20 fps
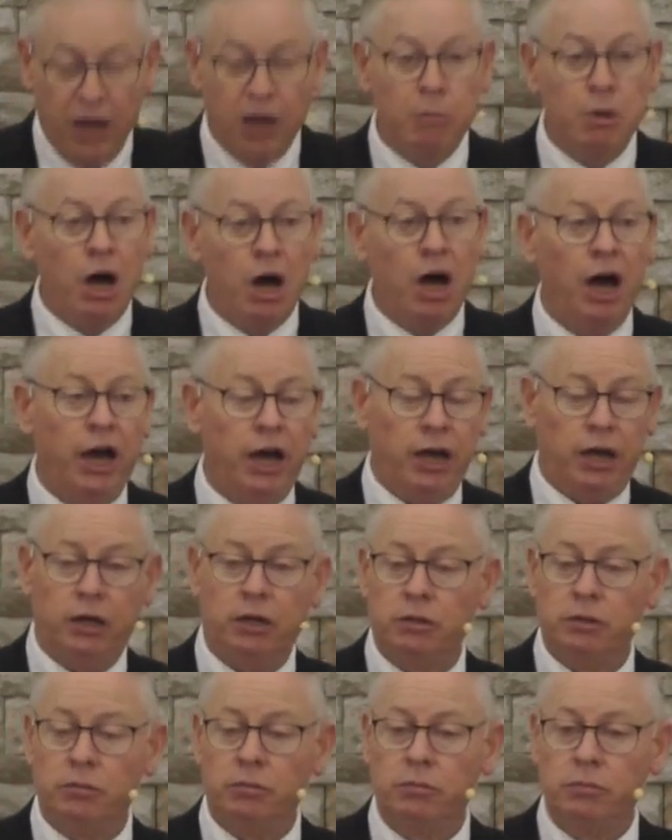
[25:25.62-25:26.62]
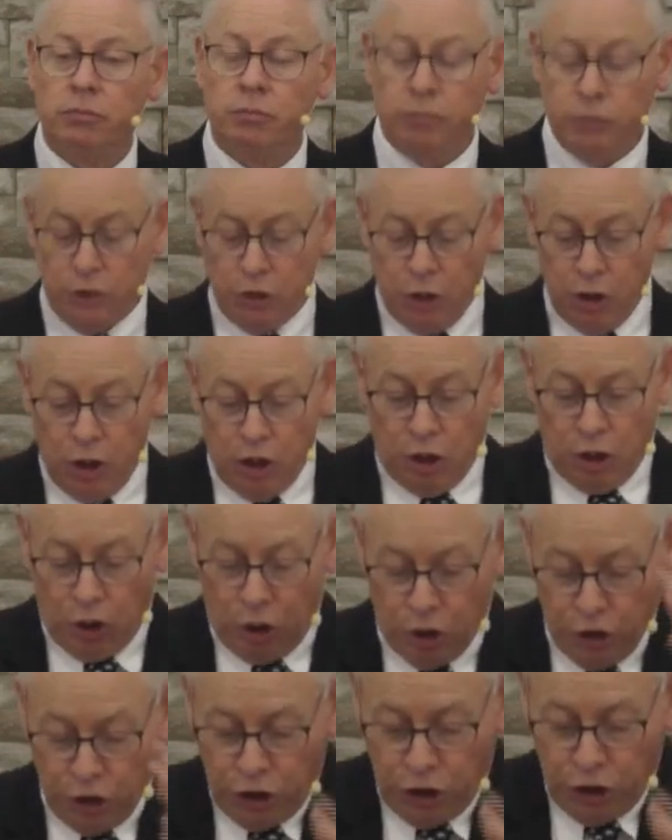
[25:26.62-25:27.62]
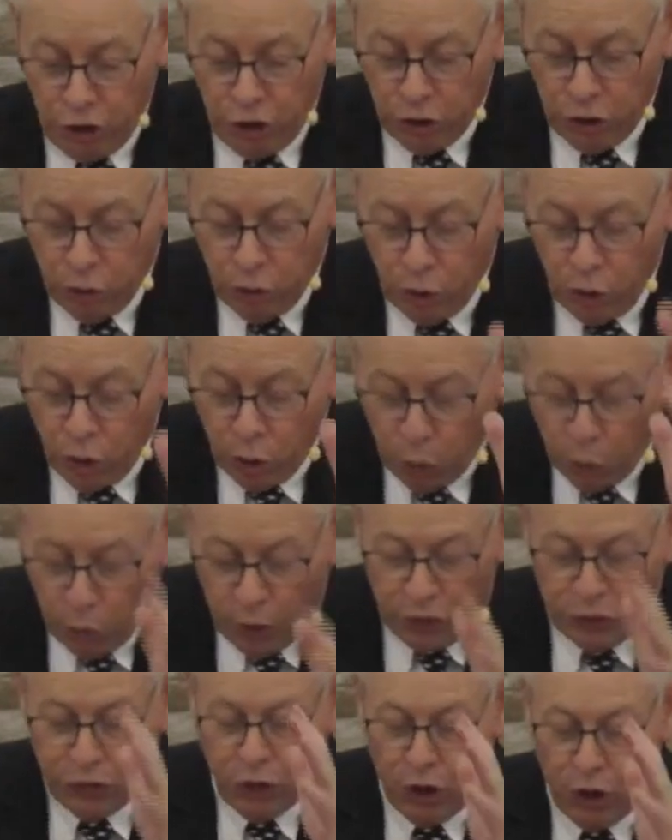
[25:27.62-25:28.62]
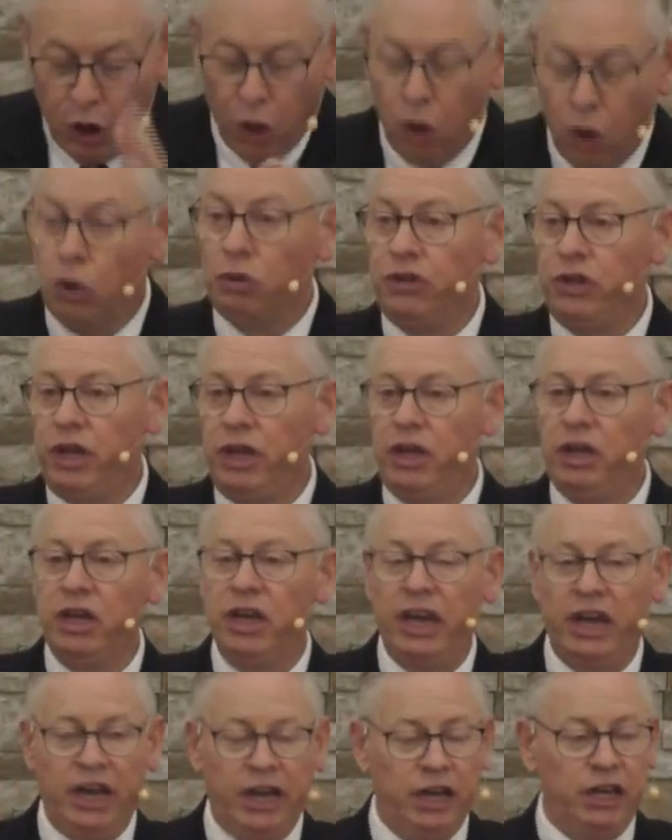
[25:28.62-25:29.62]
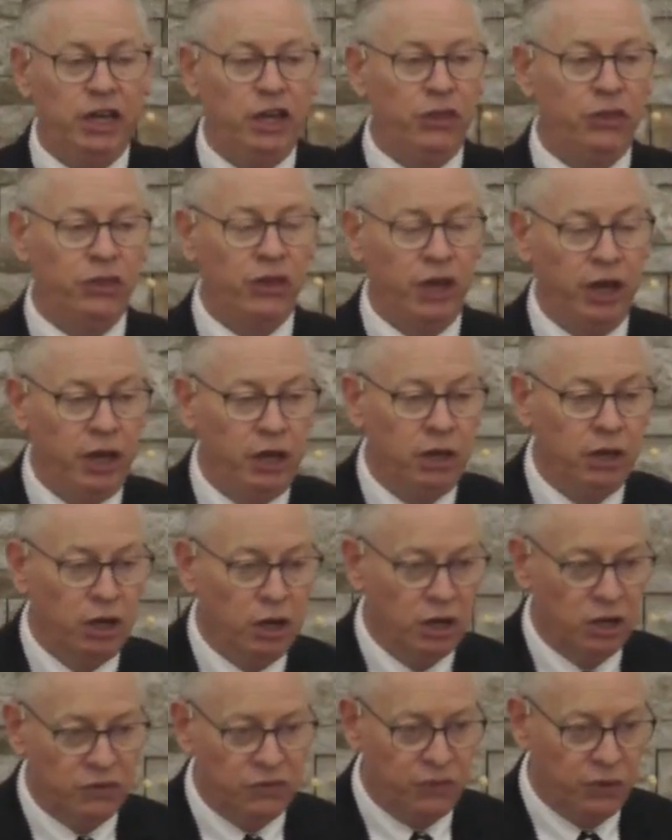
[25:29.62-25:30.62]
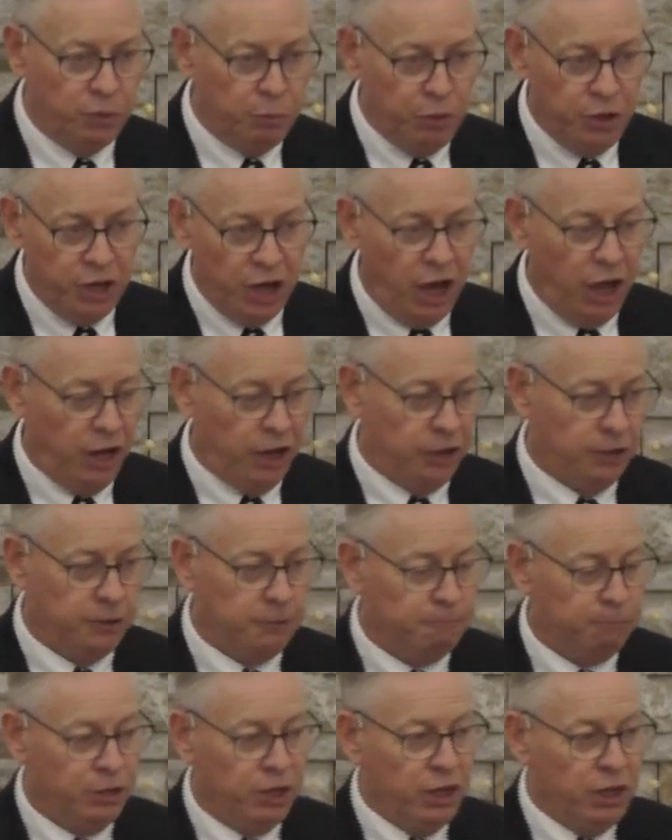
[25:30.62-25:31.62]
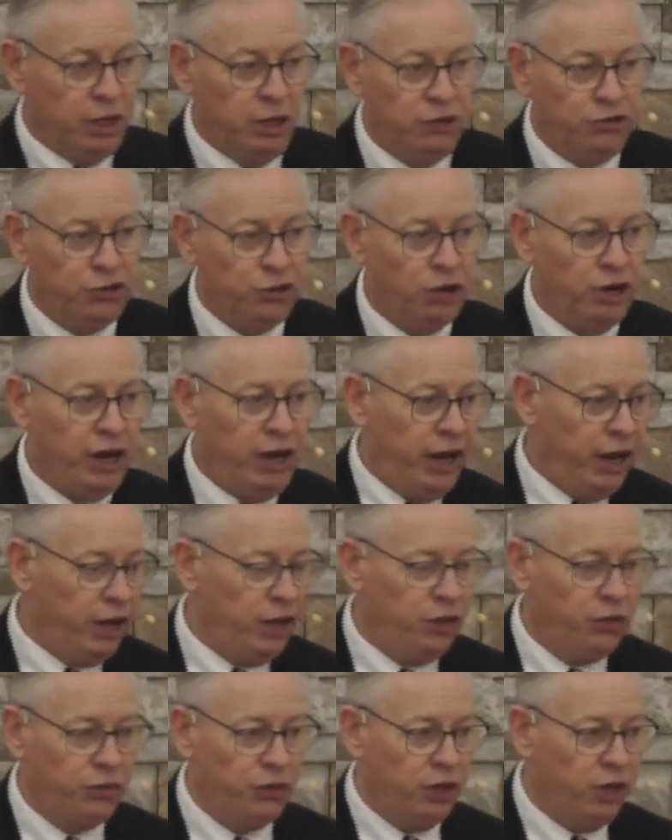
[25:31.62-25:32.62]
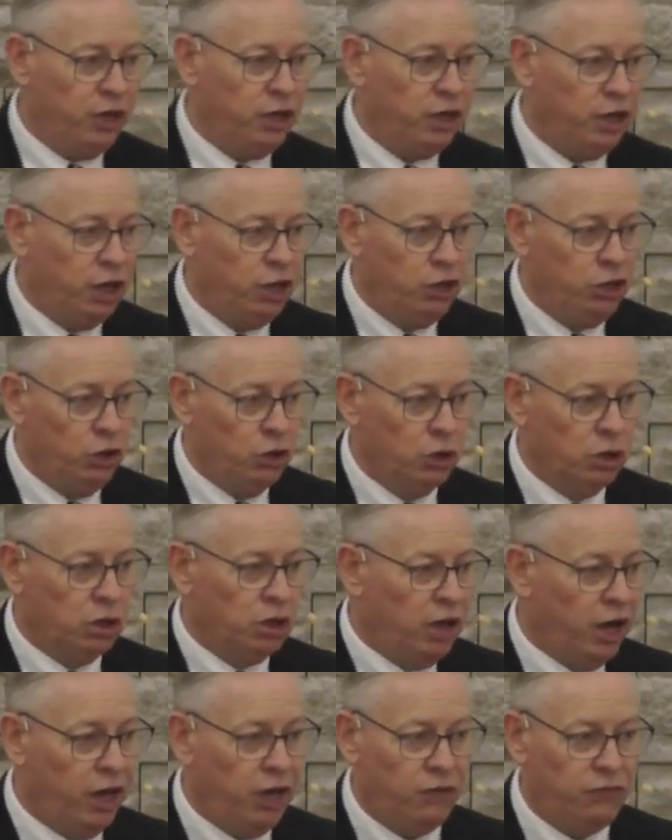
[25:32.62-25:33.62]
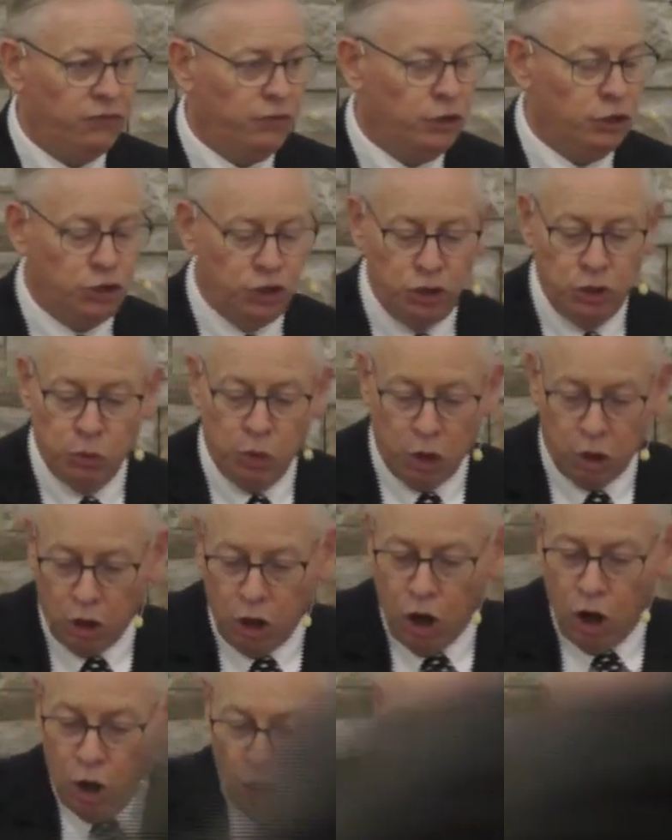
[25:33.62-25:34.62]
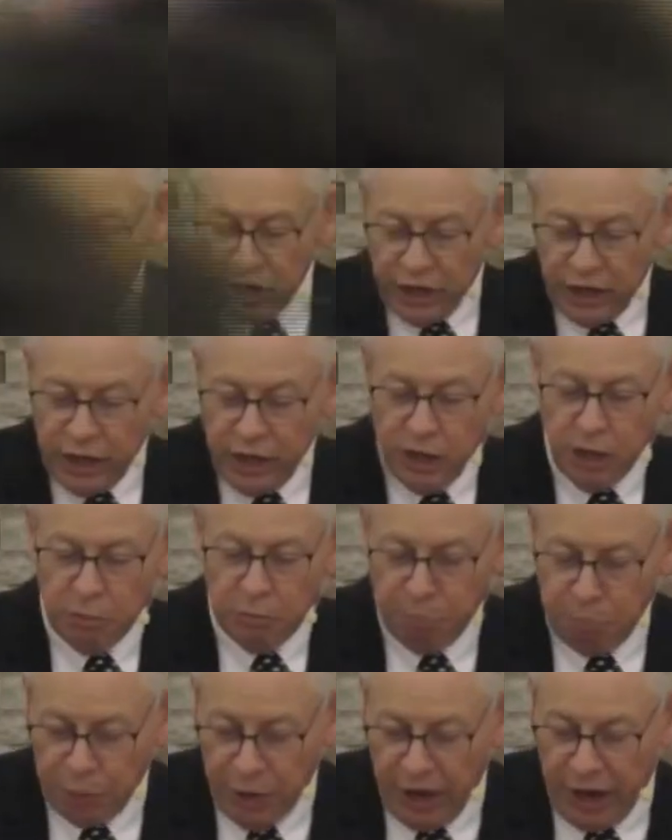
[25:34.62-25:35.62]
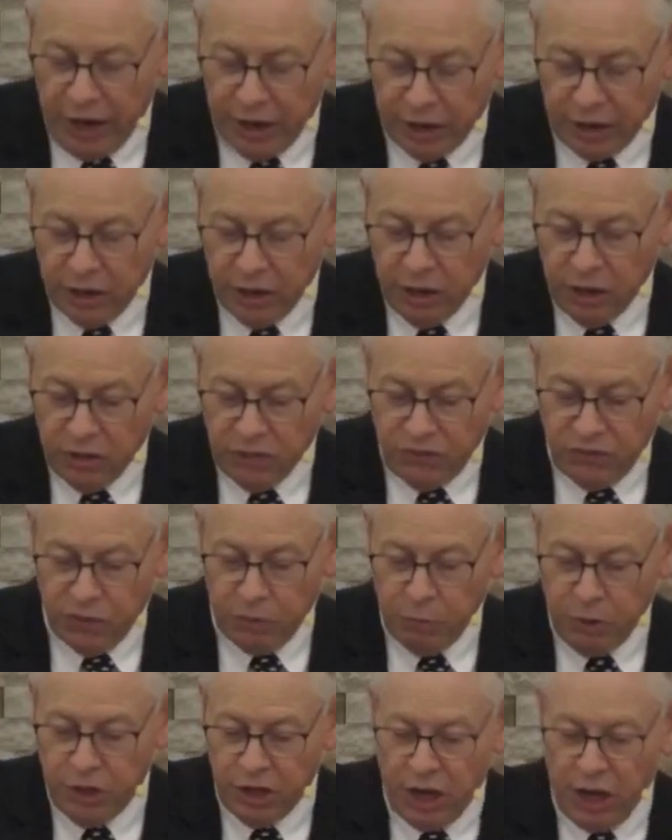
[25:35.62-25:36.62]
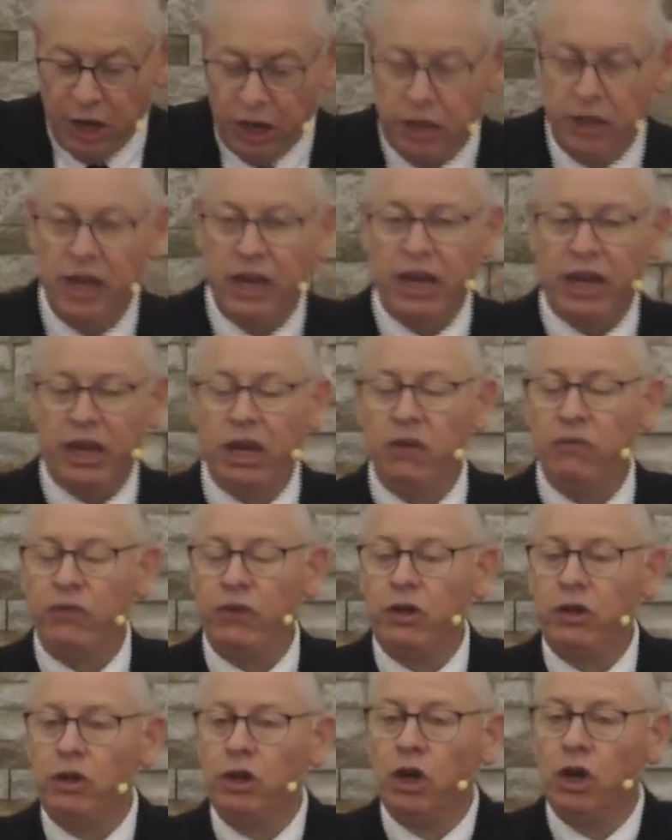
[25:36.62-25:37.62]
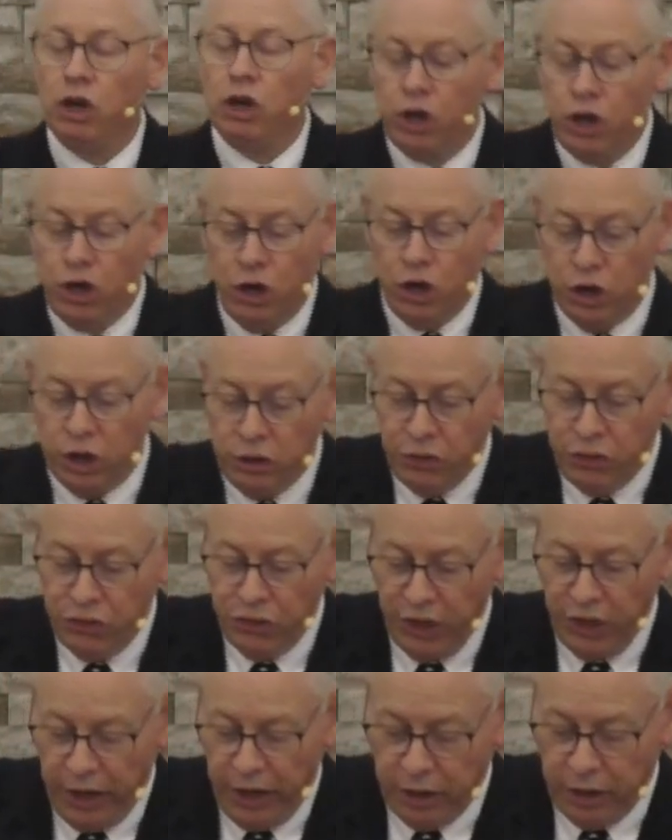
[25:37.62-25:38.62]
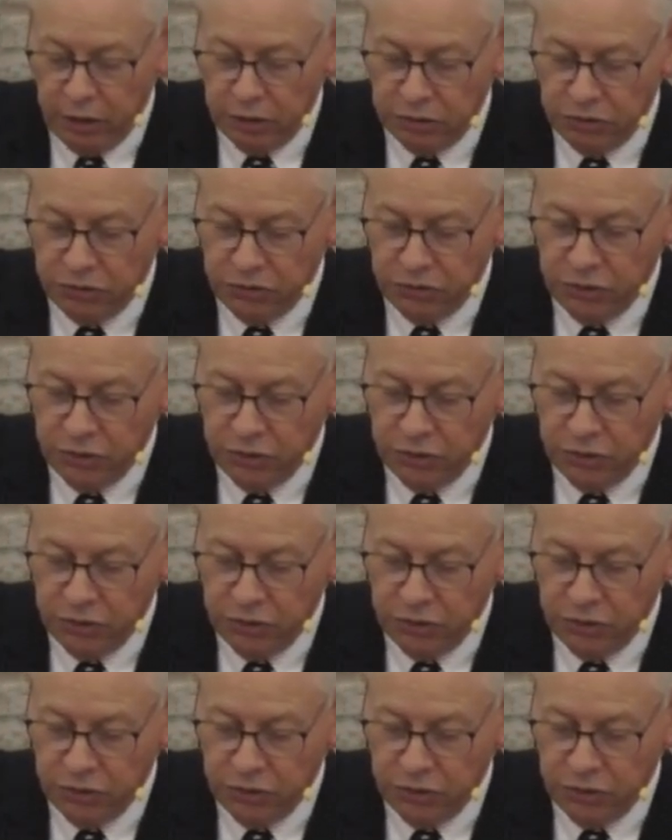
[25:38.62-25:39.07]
I, are you withholding anything from God? Is there anything in your life that you are holding back from God, even good things